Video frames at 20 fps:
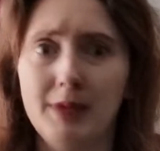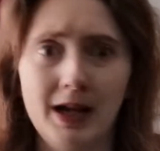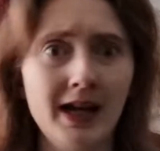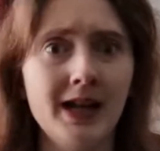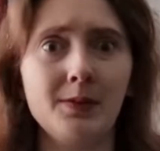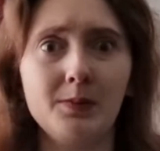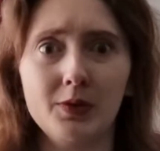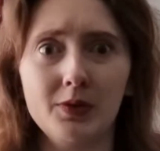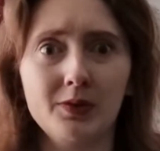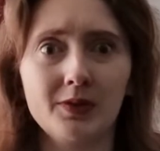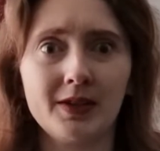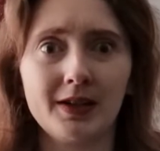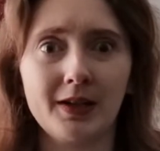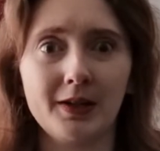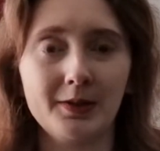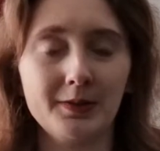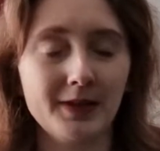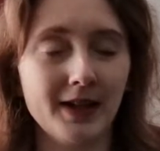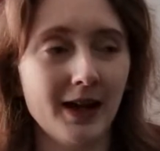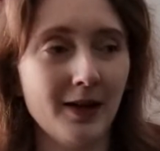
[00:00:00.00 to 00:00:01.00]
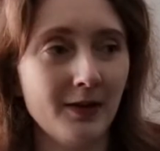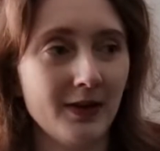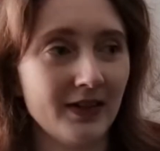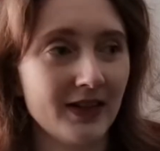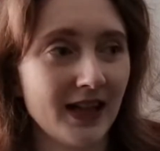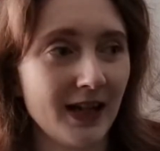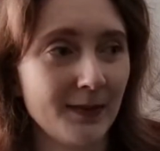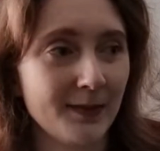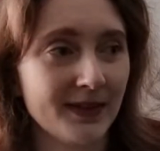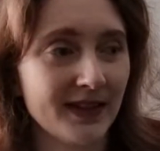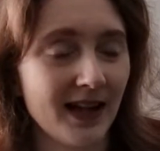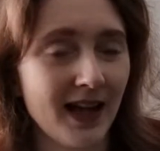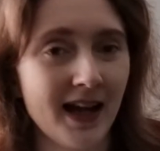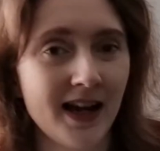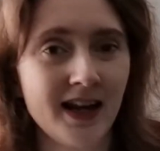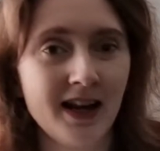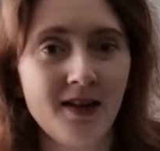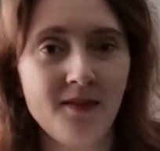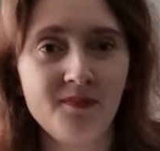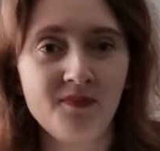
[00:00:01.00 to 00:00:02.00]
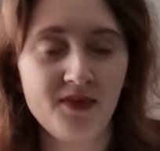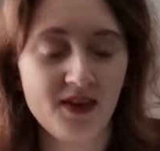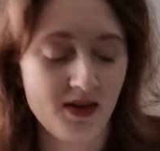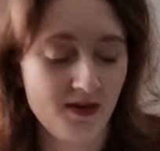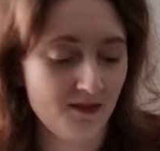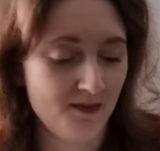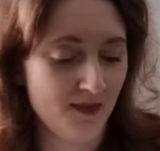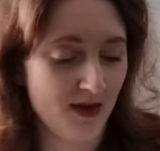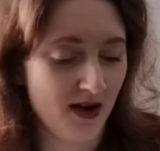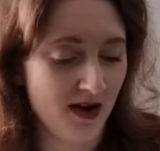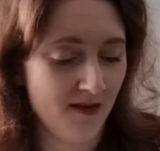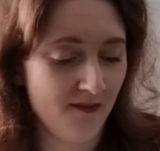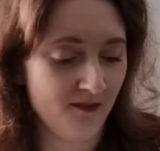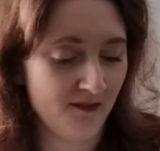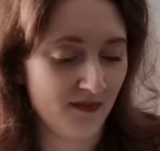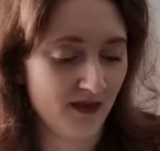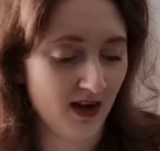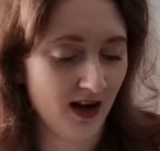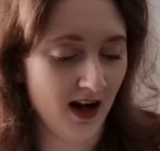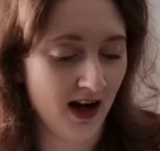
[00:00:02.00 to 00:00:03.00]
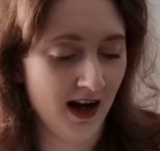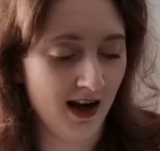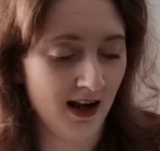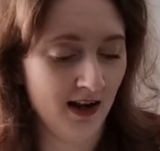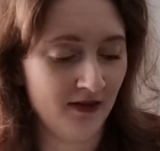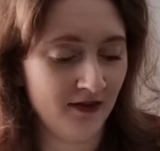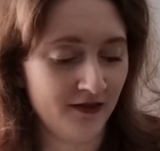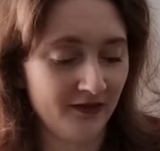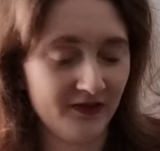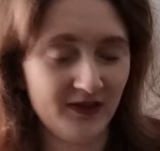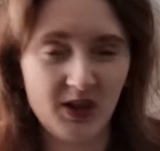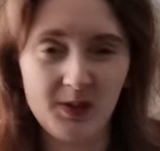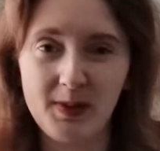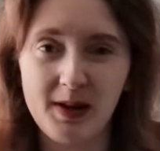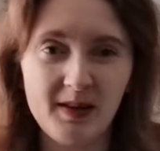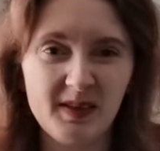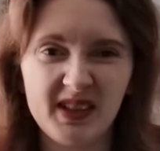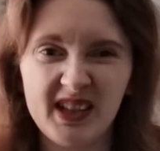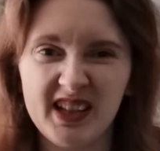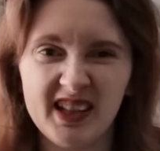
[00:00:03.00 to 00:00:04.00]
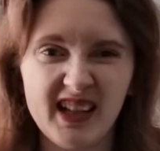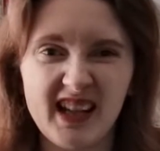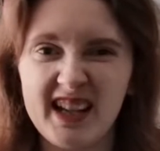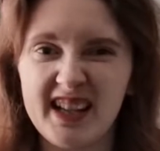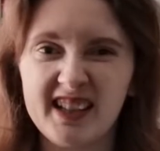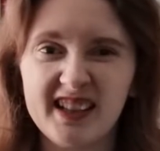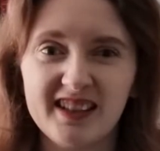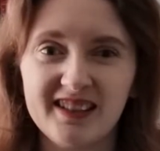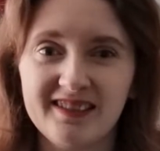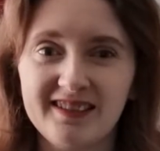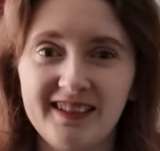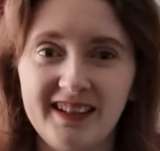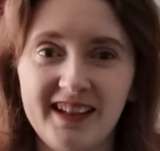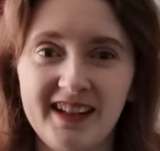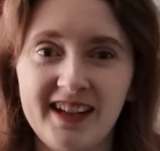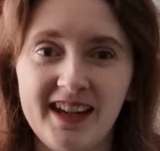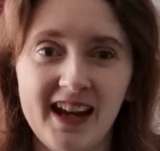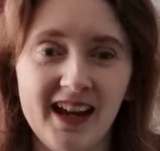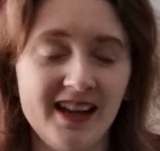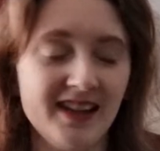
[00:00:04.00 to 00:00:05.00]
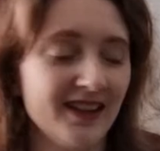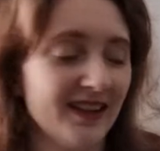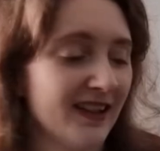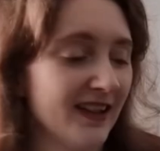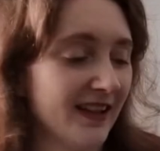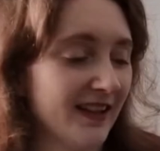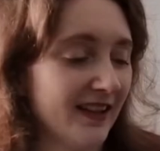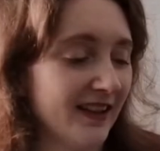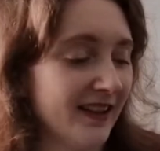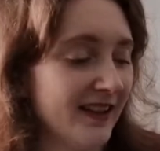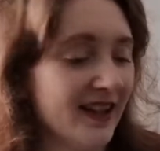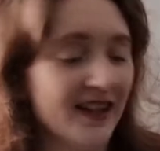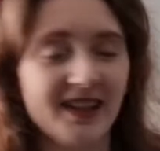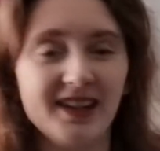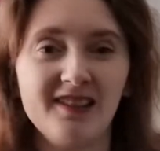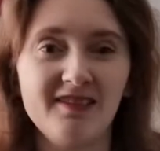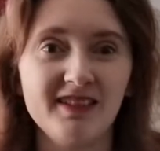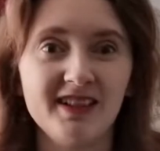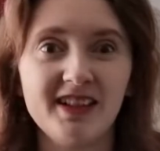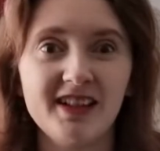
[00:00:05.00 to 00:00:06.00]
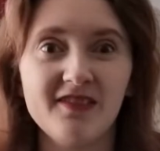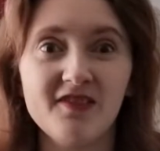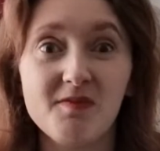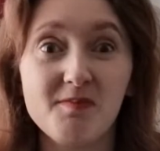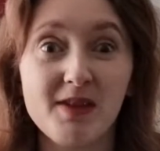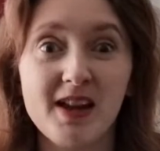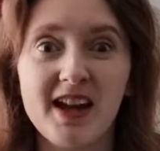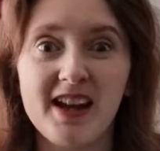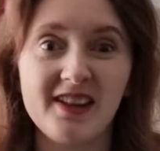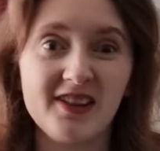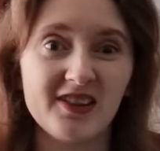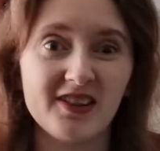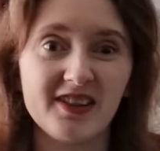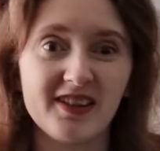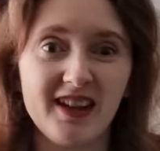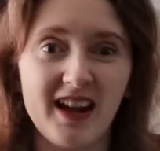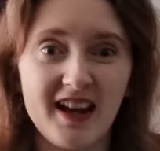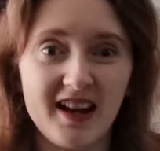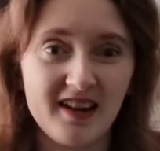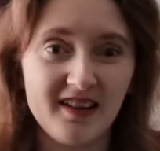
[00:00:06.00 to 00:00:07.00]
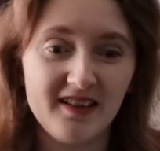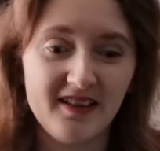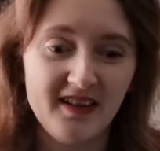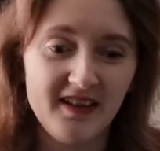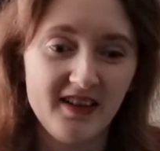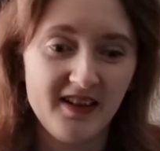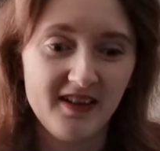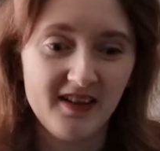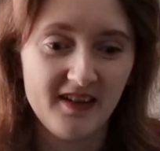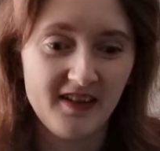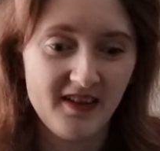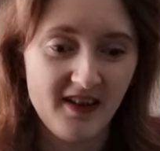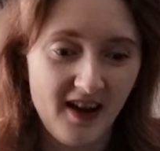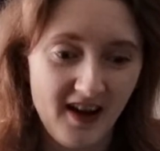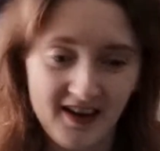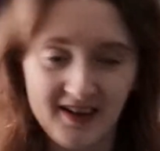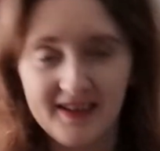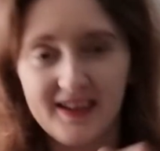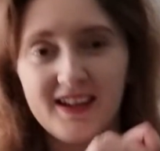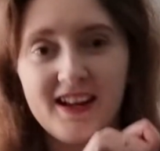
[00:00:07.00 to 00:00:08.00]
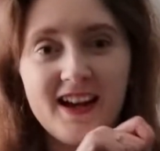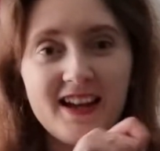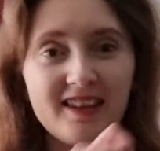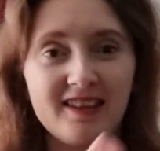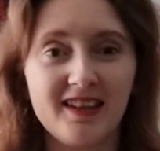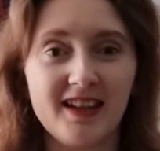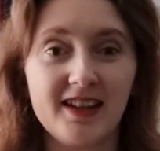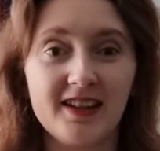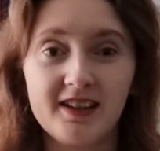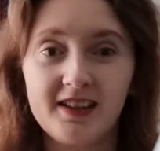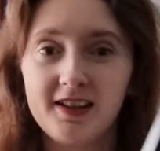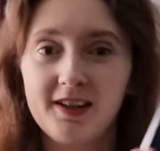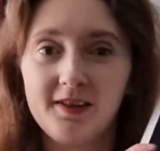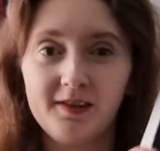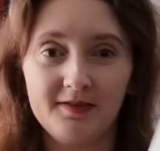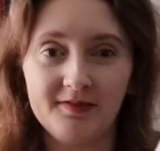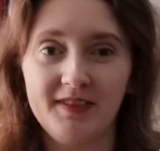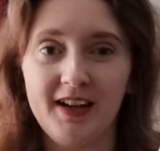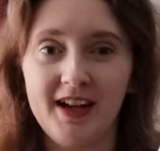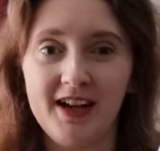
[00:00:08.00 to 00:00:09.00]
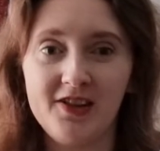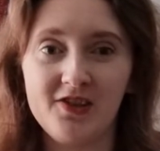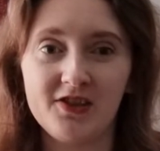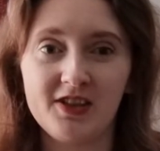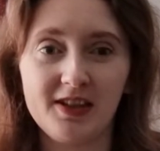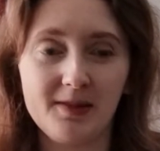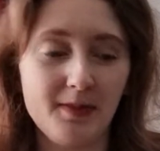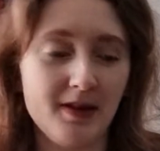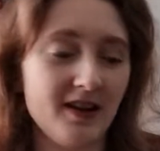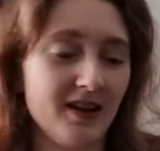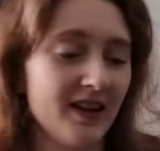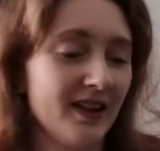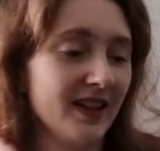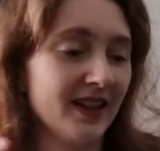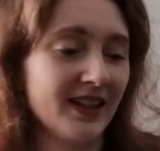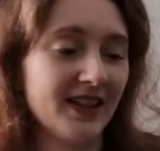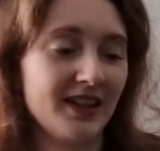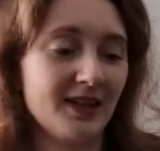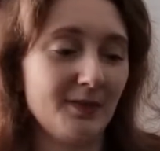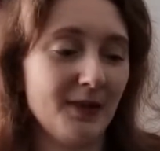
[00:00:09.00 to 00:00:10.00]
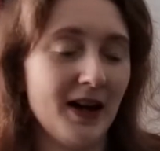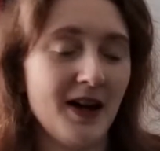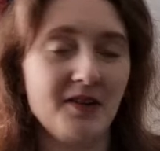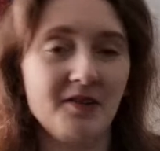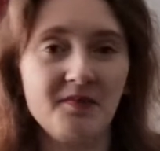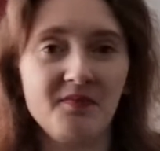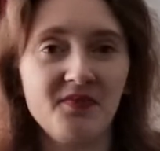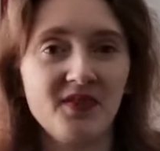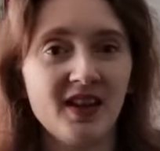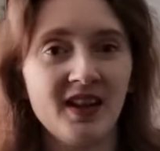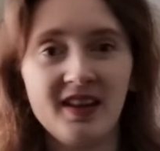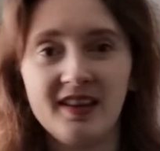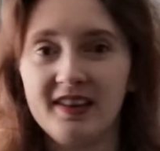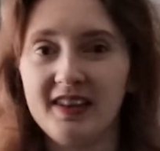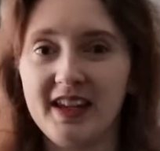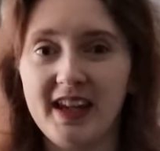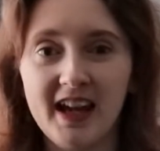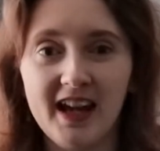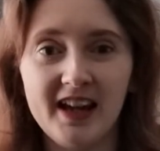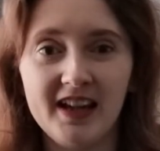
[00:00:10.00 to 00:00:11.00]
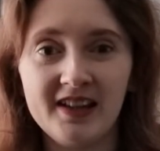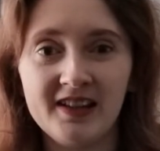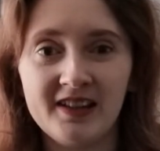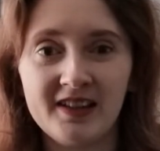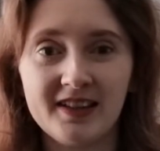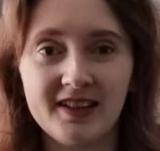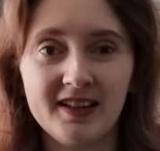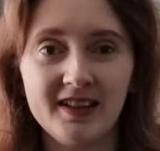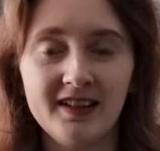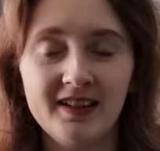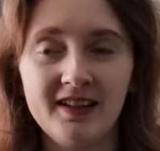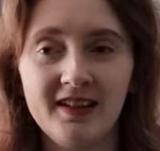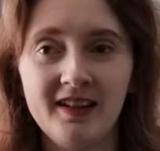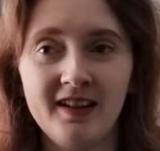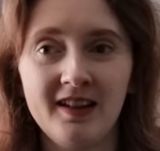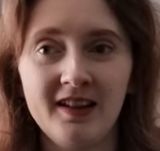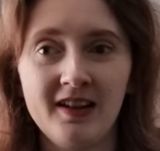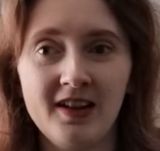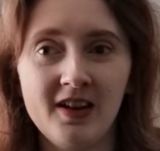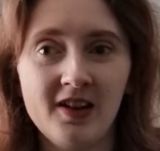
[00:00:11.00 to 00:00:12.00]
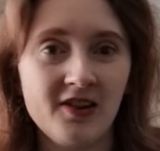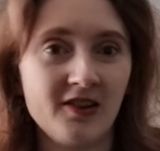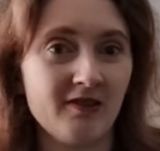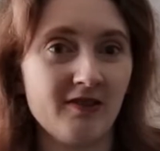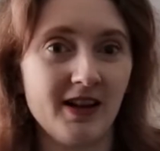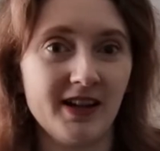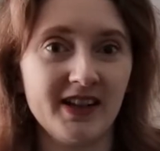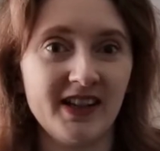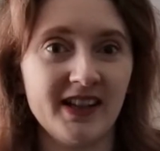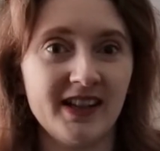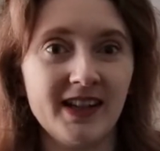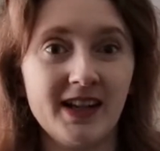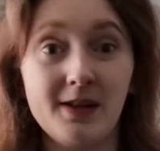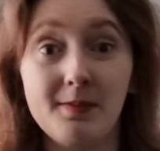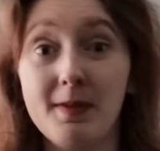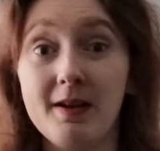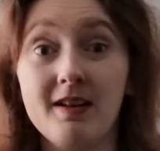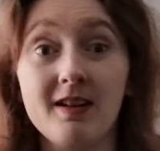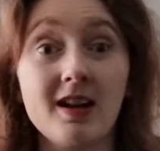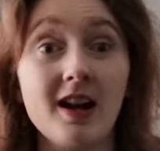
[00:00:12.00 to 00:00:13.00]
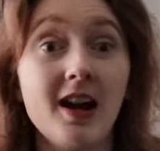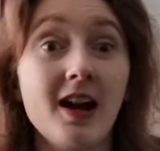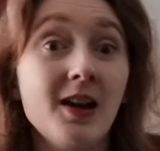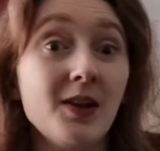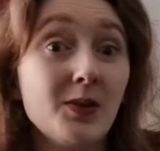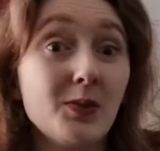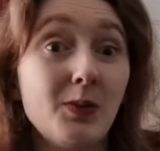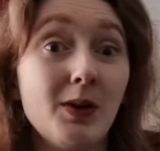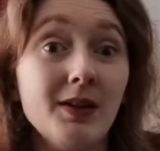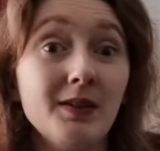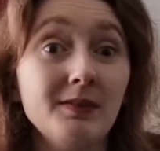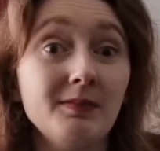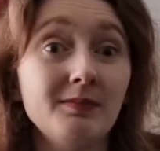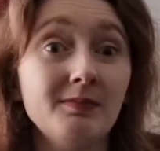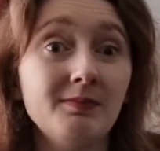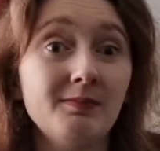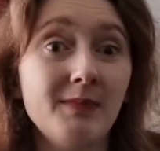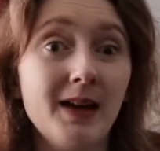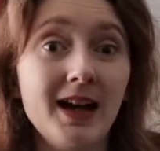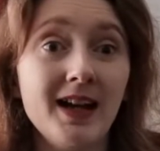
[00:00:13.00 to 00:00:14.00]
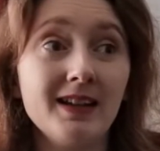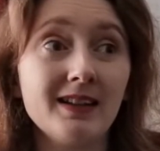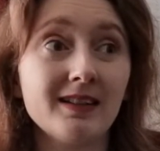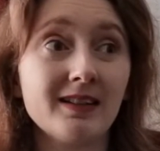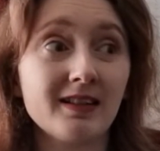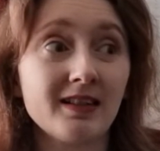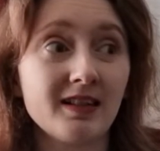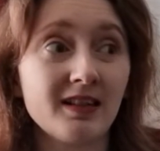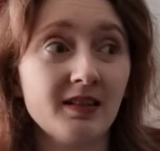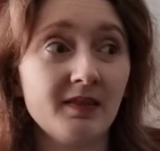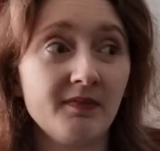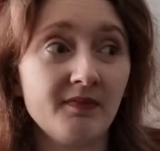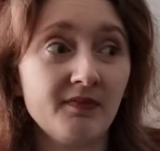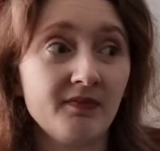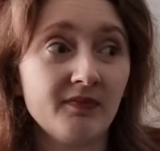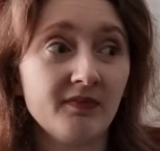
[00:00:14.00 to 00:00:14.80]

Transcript: moons ago now, it seems like, but I love to be able to like get into the nitty-gritty of a play and just like underline things. So Angels in America, this is about the AIDS crisis in America and one man's